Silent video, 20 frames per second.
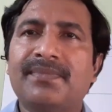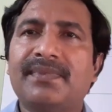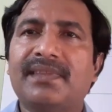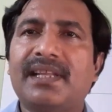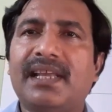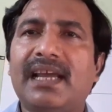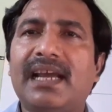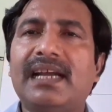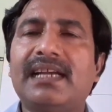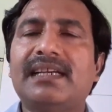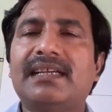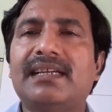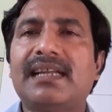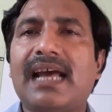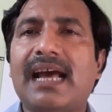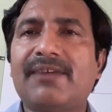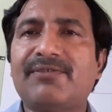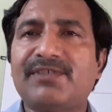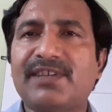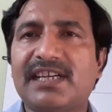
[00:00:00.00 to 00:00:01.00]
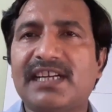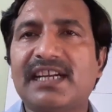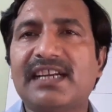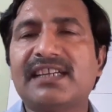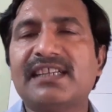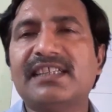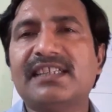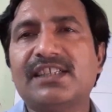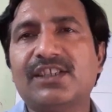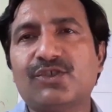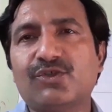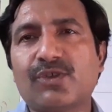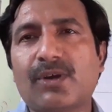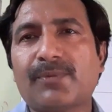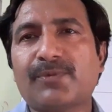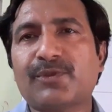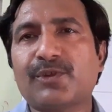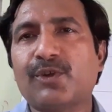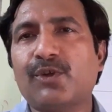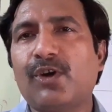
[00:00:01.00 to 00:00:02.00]
and after learning Kirchhoff's
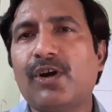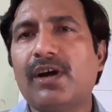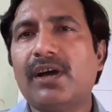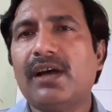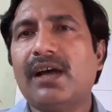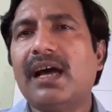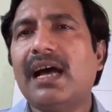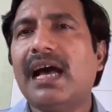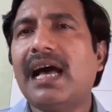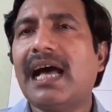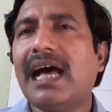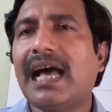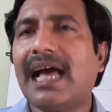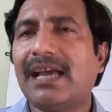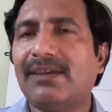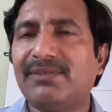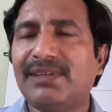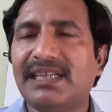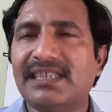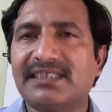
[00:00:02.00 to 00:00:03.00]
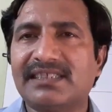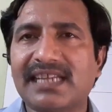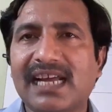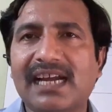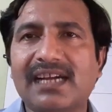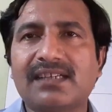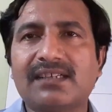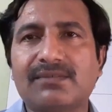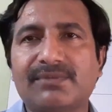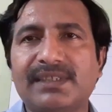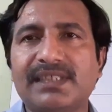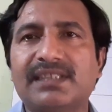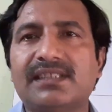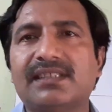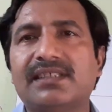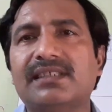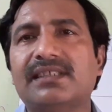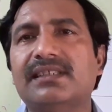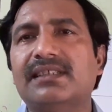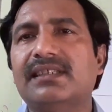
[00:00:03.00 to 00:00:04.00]
law, I will start with
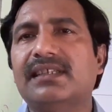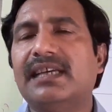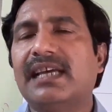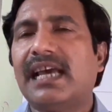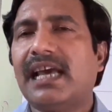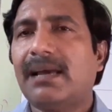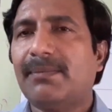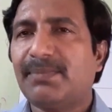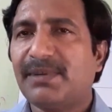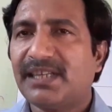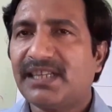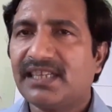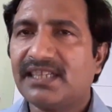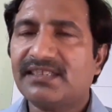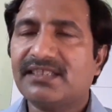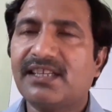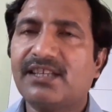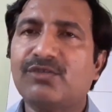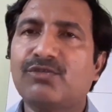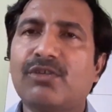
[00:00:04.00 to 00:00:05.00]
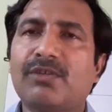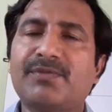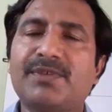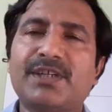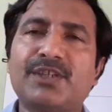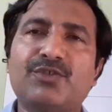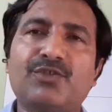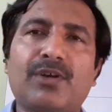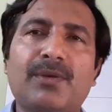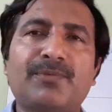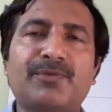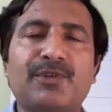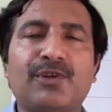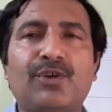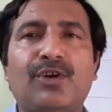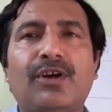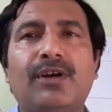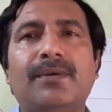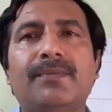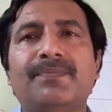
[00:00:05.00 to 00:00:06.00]
applications of Kirchhoff's
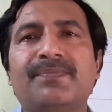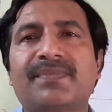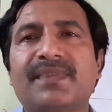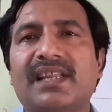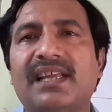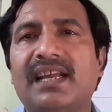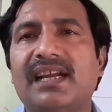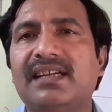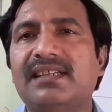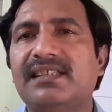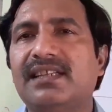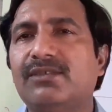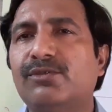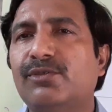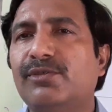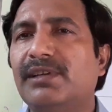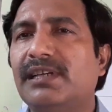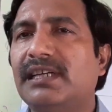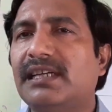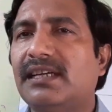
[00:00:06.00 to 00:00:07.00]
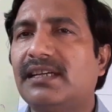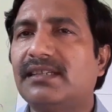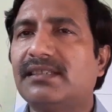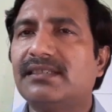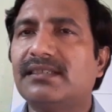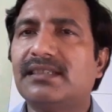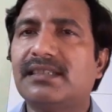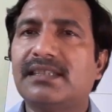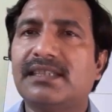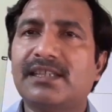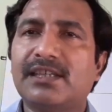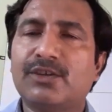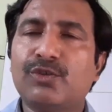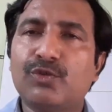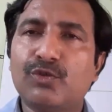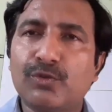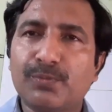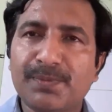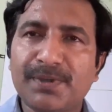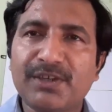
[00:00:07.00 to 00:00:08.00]
law, and then we will learn
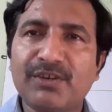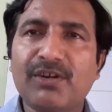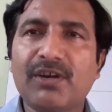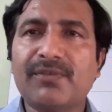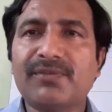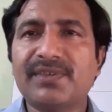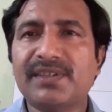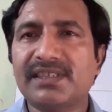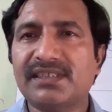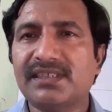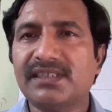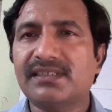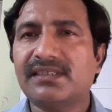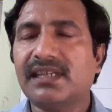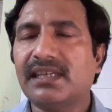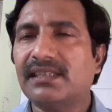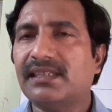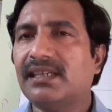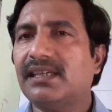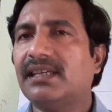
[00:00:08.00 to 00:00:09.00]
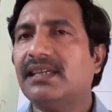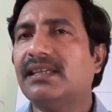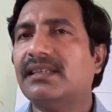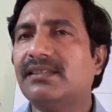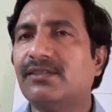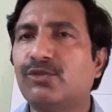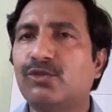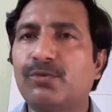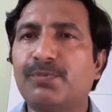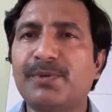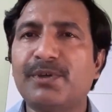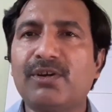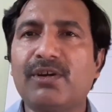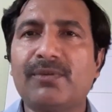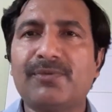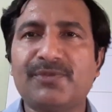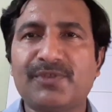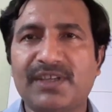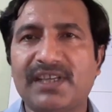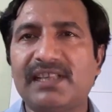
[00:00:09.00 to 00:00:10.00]
grouping of
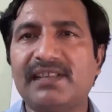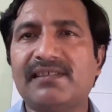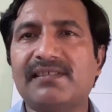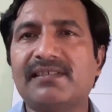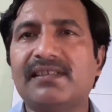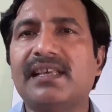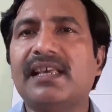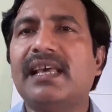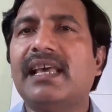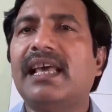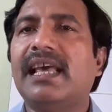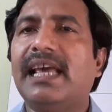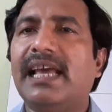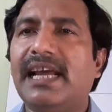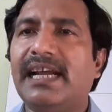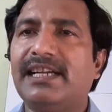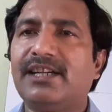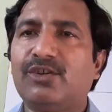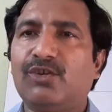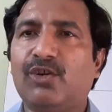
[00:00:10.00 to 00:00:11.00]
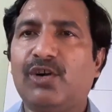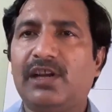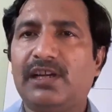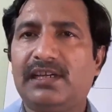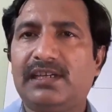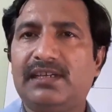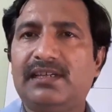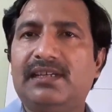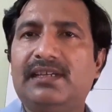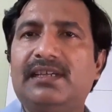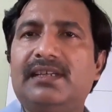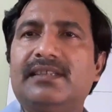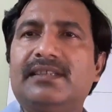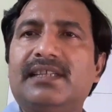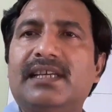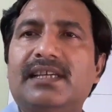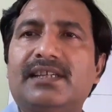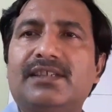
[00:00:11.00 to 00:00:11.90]
cells and all. Thank